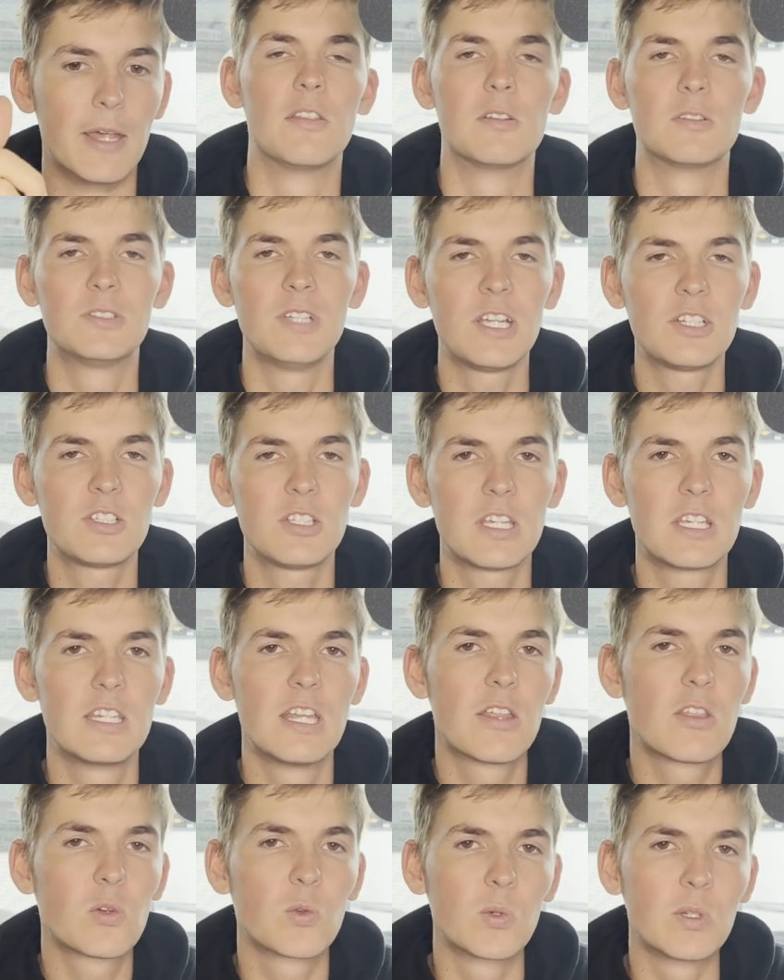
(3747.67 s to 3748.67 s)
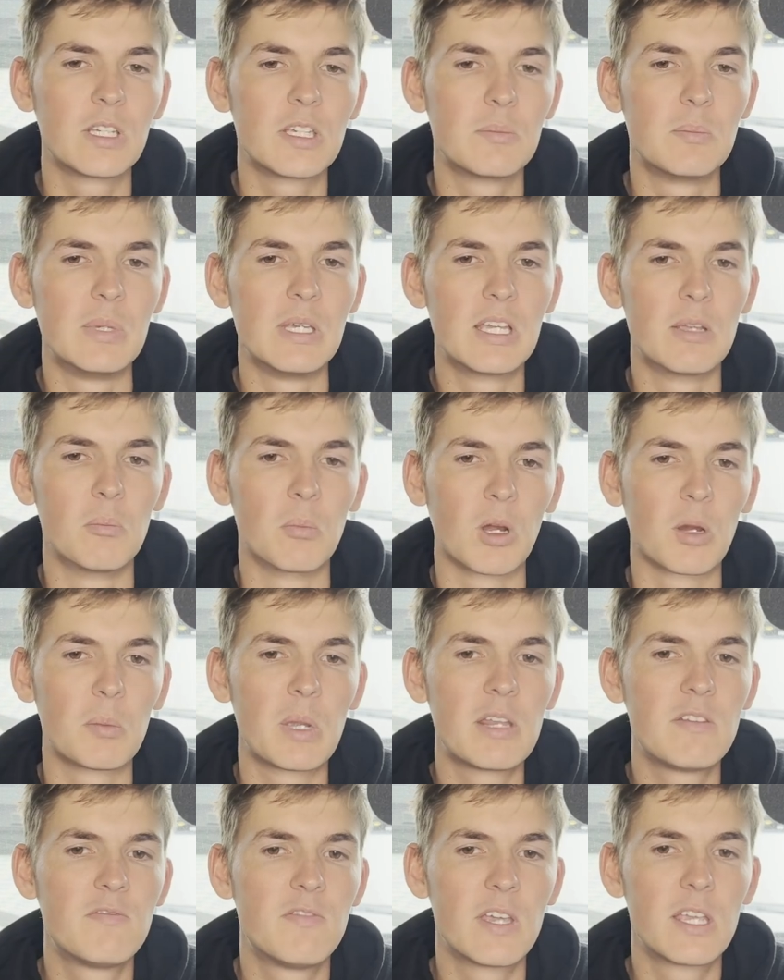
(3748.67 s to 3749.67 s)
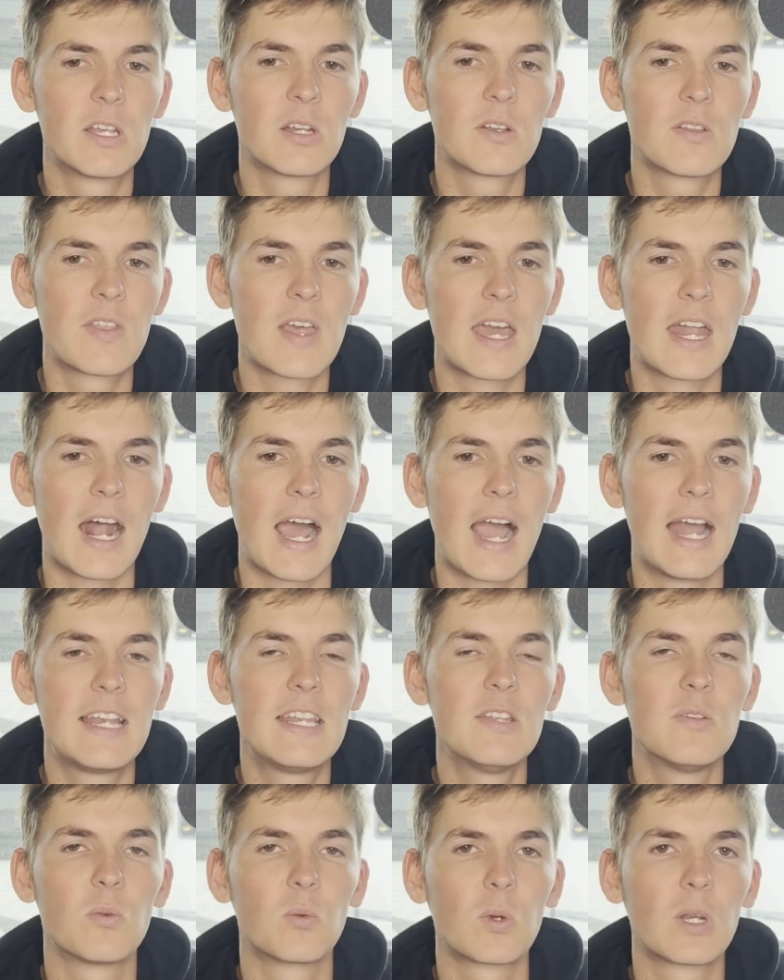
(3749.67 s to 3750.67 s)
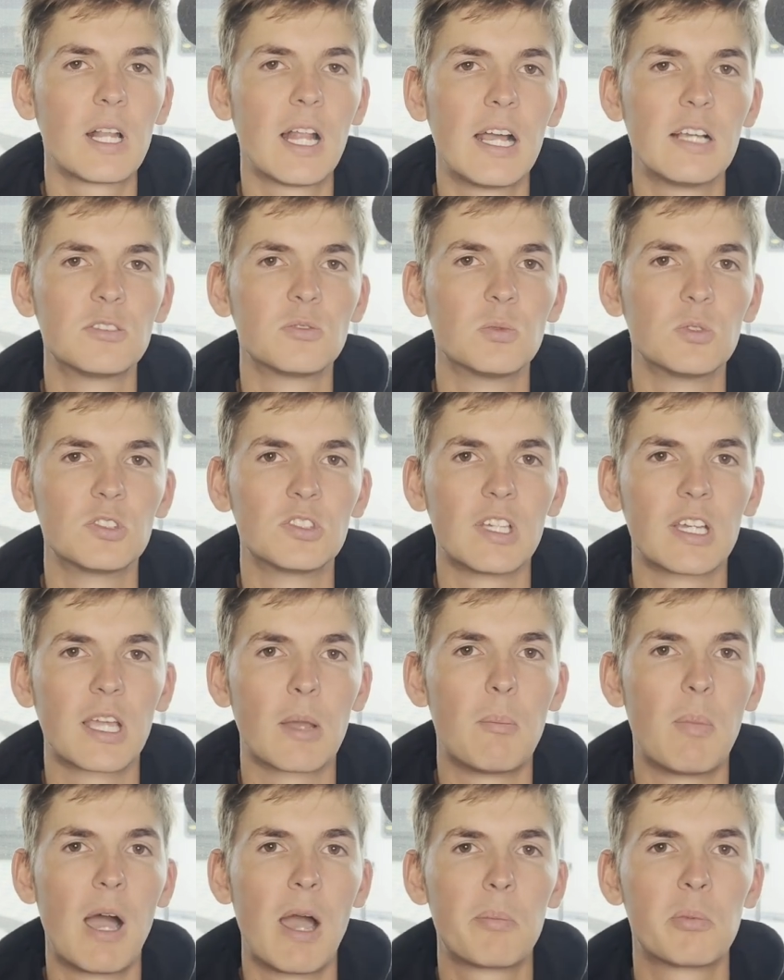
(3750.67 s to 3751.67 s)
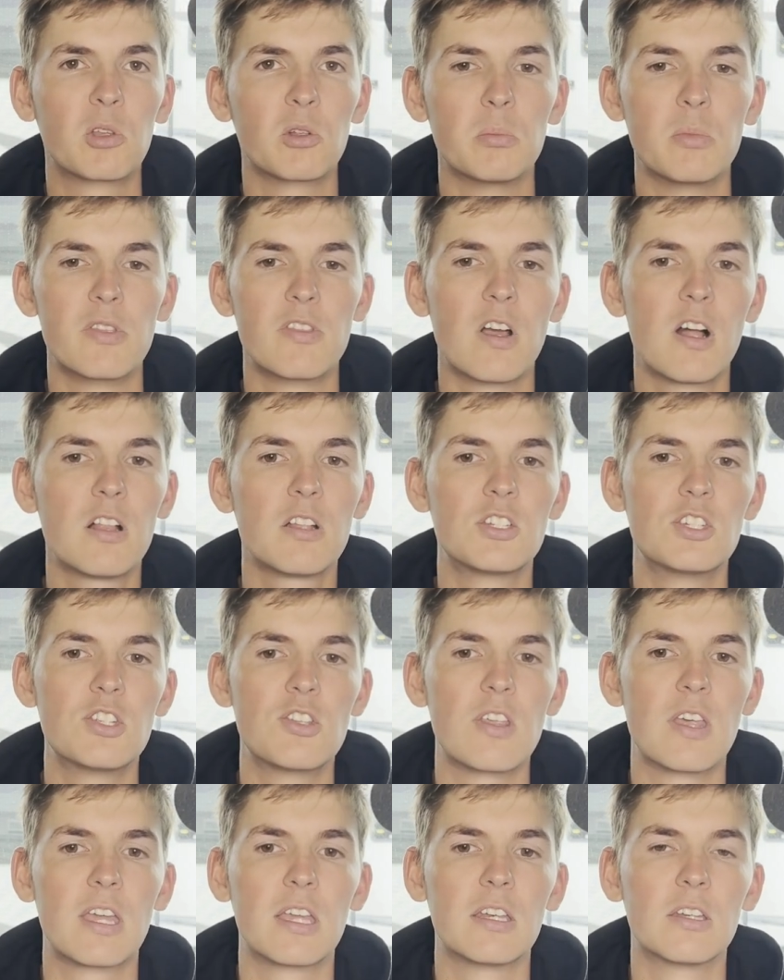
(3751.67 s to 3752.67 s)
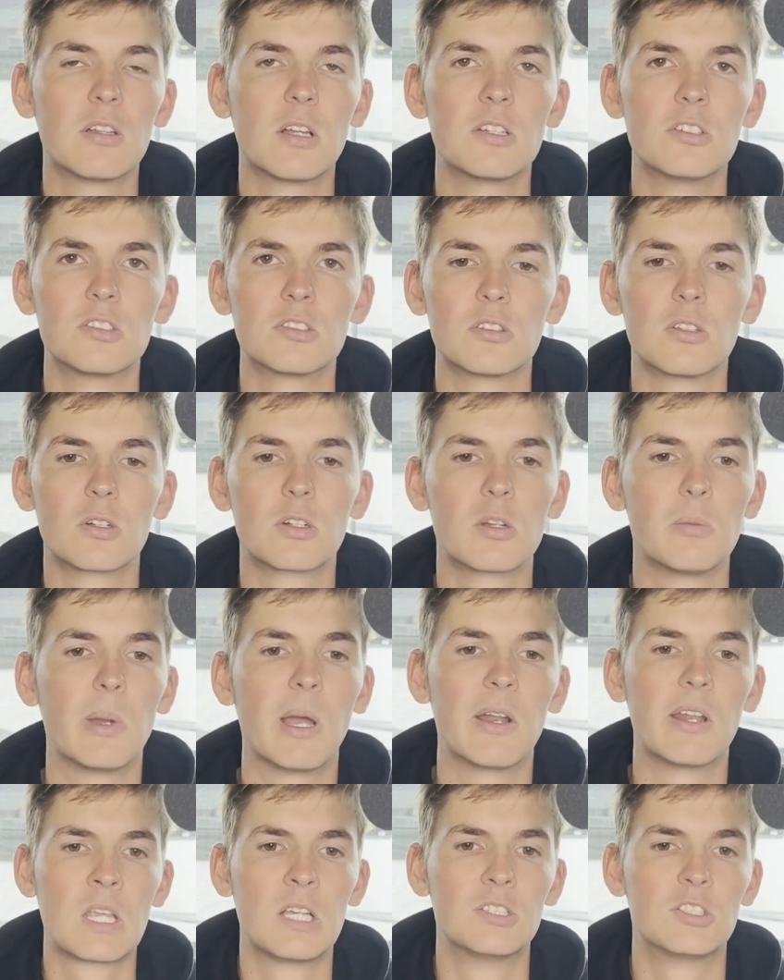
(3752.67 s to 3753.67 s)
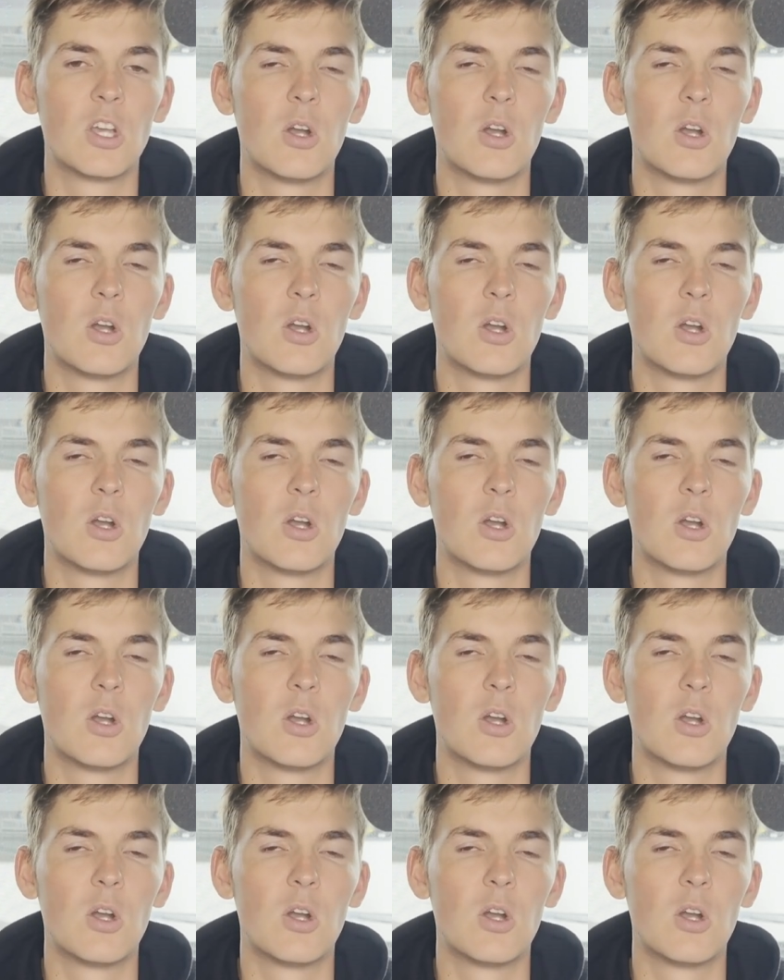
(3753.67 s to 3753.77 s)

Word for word: Uh, there's actually another really big mermaid figure that I didn't realize was like a popular mythology thing until I just learned about it.